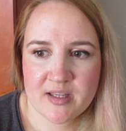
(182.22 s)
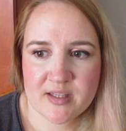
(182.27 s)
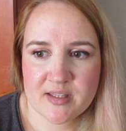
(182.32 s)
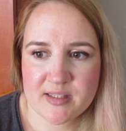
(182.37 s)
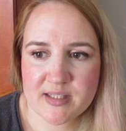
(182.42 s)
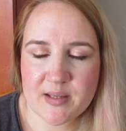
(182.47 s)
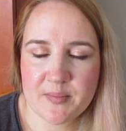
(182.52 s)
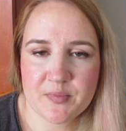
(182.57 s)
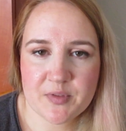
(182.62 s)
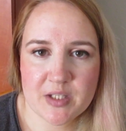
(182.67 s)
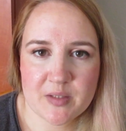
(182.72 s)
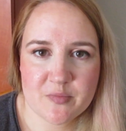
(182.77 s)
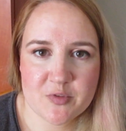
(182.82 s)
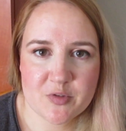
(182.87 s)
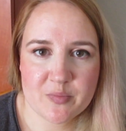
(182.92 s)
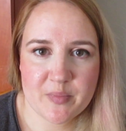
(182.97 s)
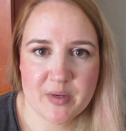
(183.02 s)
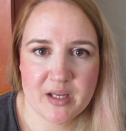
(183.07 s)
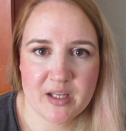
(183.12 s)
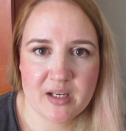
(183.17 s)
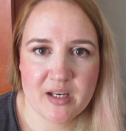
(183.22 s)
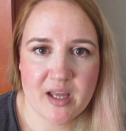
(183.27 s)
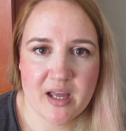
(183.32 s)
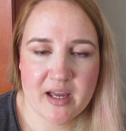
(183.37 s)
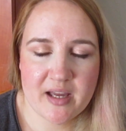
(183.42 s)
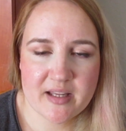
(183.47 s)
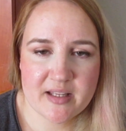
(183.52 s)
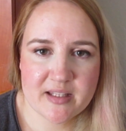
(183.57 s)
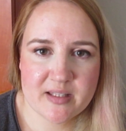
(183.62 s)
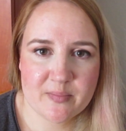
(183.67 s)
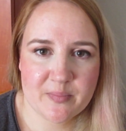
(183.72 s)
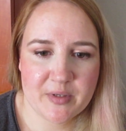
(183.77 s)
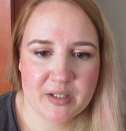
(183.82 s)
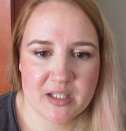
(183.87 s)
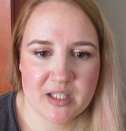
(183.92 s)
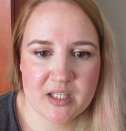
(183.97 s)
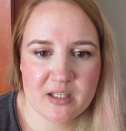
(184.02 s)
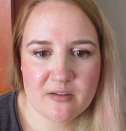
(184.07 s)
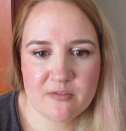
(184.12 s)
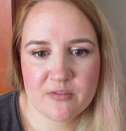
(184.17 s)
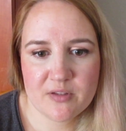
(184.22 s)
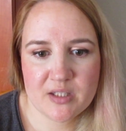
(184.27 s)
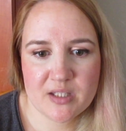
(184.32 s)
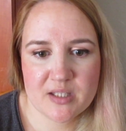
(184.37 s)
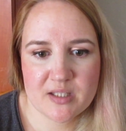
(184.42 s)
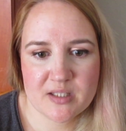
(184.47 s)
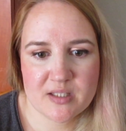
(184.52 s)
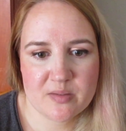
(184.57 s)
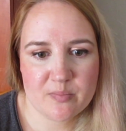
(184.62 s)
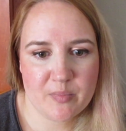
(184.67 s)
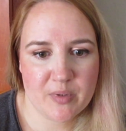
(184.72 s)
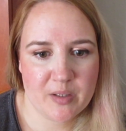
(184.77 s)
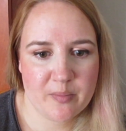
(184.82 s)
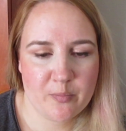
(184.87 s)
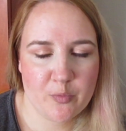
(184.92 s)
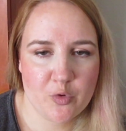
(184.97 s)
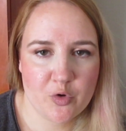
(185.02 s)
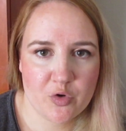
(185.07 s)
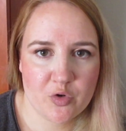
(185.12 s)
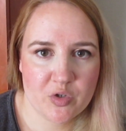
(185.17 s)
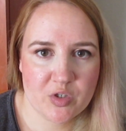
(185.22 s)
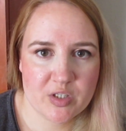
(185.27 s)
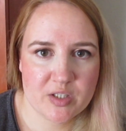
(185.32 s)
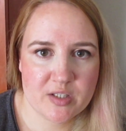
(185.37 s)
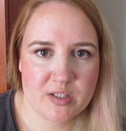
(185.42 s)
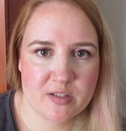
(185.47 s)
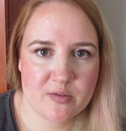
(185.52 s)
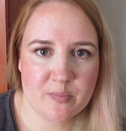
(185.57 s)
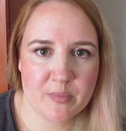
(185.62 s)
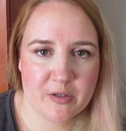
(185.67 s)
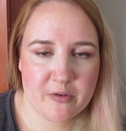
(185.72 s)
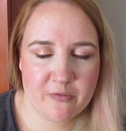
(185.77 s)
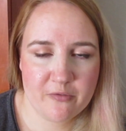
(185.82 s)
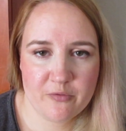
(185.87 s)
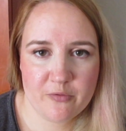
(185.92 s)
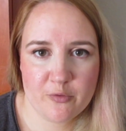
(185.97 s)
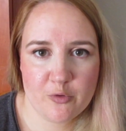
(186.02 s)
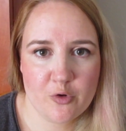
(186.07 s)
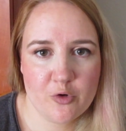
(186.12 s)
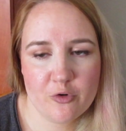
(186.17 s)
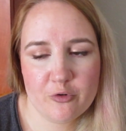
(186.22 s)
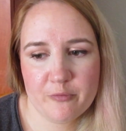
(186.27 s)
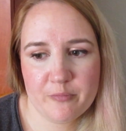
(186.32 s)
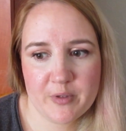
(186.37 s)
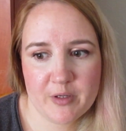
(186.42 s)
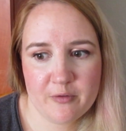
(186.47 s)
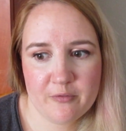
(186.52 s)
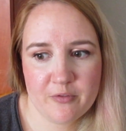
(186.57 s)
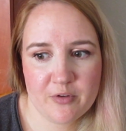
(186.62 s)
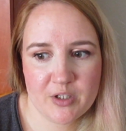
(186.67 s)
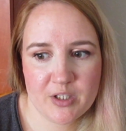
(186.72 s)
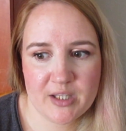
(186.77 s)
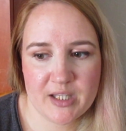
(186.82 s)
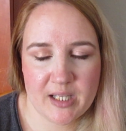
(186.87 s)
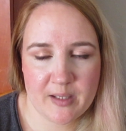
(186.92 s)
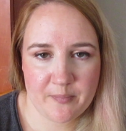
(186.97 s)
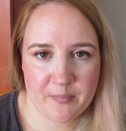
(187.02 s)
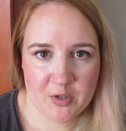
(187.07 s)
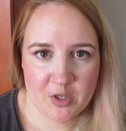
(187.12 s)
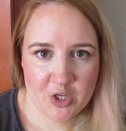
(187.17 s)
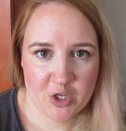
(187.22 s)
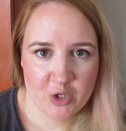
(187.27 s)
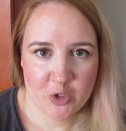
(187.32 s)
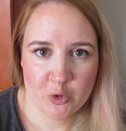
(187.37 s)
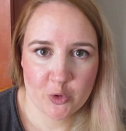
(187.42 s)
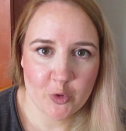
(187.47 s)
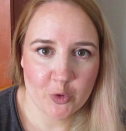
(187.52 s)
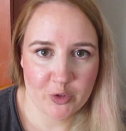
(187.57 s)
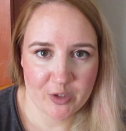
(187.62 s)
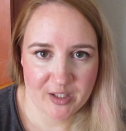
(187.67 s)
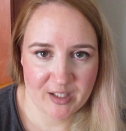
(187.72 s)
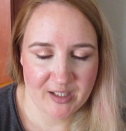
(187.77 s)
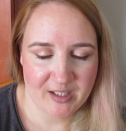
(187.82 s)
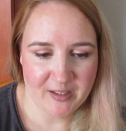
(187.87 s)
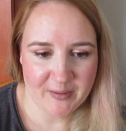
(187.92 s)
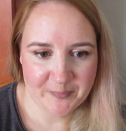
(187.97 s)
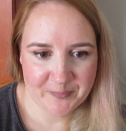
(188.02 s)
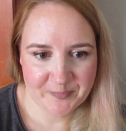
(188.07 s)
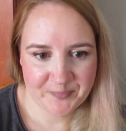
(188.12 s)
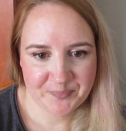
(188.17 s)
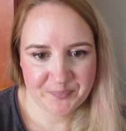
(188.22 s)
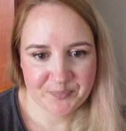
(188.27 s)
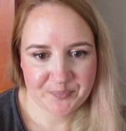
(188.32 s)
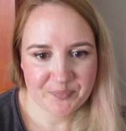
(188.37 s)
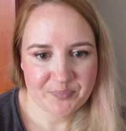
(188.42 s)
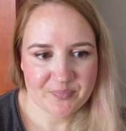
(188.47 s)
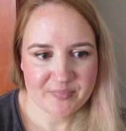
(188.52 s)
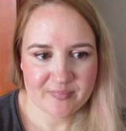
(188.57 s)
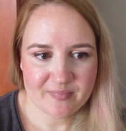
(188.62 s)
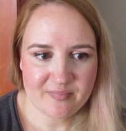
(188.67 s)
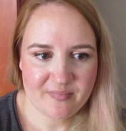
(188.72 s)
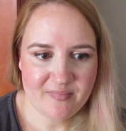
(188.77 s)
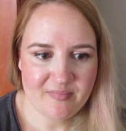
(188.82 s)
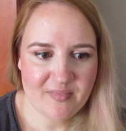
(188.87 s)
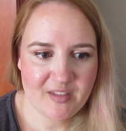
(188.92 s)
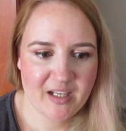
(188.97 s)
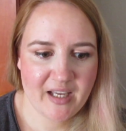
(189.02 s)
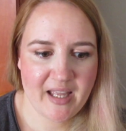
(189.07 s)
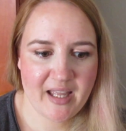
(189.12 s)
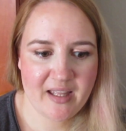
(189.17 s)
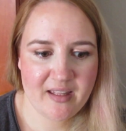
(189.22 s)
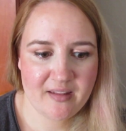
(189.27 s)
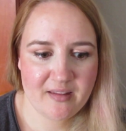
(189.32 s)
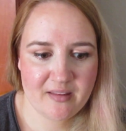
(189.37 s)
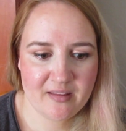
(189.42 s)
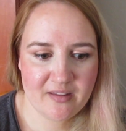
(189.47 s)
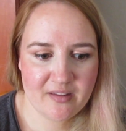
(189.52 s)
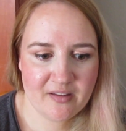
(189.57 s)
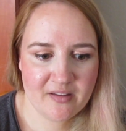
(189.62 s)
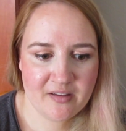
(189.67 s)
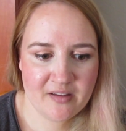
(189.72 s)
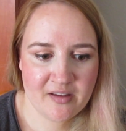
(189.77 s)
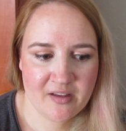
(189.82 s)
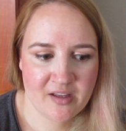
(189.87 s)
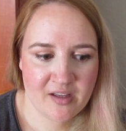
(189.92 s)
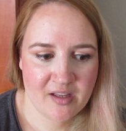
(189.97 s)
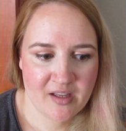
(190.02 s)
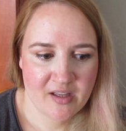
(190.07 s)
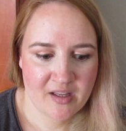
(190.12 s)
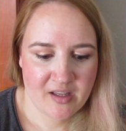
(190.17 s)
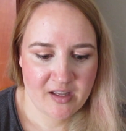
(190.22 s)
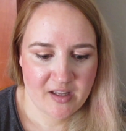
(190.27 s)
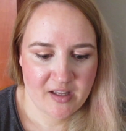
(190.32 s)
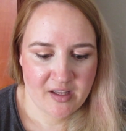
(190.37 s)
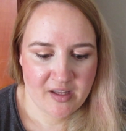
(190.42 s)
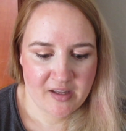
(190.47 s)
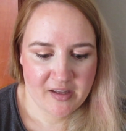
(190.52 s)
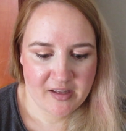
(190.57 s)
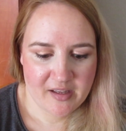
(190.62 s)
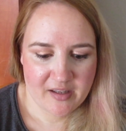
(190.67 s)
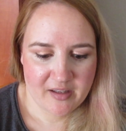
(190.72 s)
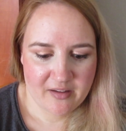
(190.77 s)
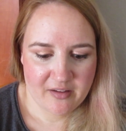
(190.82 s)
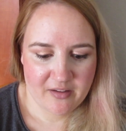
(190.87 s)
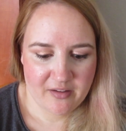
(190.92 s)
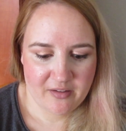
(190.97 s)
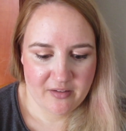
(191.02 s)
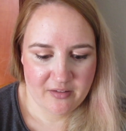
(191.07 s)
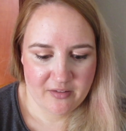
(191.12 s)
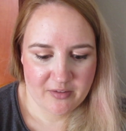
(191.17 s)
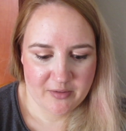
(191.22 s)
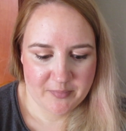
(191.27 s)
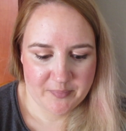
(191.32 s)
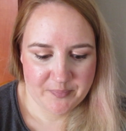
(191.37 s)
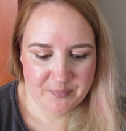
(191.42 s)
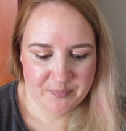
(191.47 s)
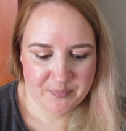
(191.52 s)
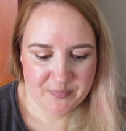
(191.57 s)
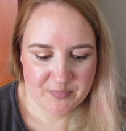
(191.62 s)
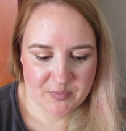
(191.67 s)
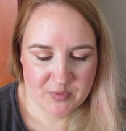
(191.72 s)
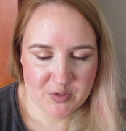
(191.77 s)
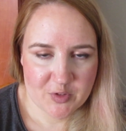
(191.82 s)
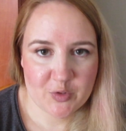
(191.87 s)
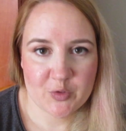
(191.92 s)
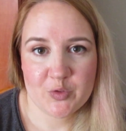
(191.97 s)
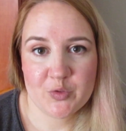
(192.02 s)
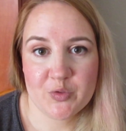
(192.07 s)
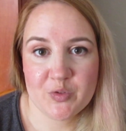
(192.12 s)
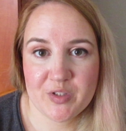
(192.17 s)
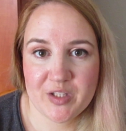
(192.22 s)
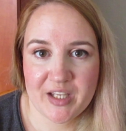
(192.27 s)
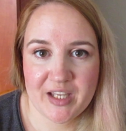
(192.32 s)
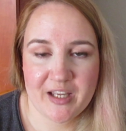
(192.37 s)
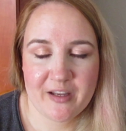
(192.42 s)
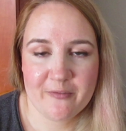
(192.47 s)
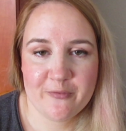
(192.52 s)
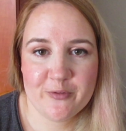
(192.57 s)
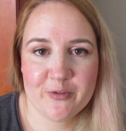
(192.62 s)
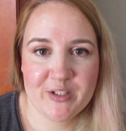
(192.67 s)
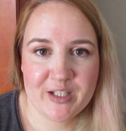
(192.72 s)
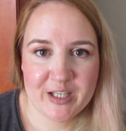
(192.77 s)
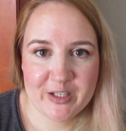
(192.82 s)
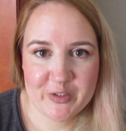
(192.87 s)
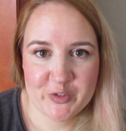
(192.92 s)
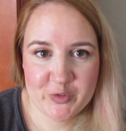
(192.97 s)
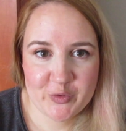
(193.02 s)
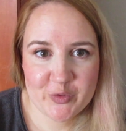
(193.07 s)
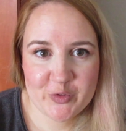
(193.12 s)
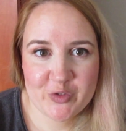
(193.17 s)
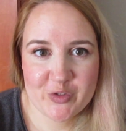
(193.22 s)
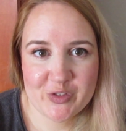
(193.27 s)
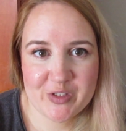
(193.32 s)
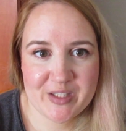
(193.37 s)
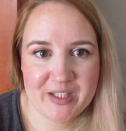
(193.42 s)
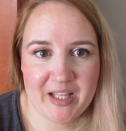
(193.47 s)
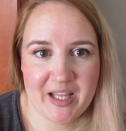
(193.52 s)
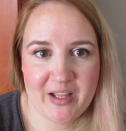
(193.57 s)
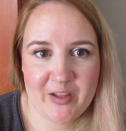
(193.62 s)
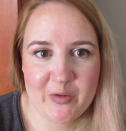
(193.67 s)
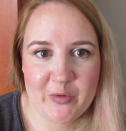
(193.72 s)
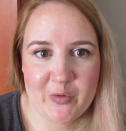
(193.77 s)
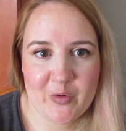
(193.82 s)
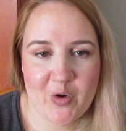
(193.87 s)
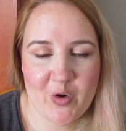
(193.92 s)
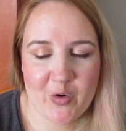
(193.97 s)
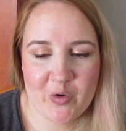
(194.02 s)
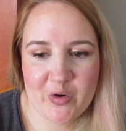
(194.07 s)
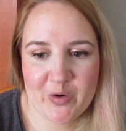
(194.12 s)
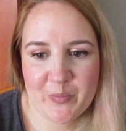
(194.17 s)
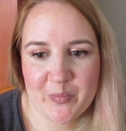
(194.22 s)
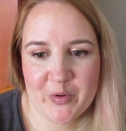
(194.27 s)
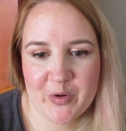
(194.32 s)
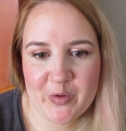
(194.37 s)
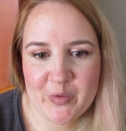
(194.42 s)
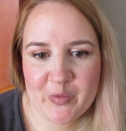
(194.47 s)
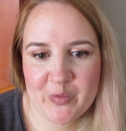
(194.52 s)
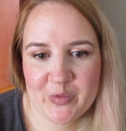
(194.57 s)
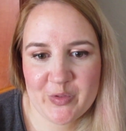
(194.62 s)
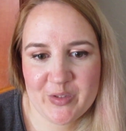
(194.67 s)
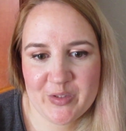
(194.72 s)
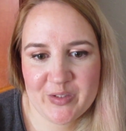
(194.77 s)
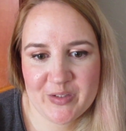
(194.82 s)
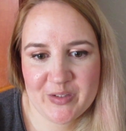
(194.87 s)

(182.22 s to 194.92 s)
sometimes my nights, my evenings, my mornings, my all of my free time dotting. And um, so today I would like to just tell you all about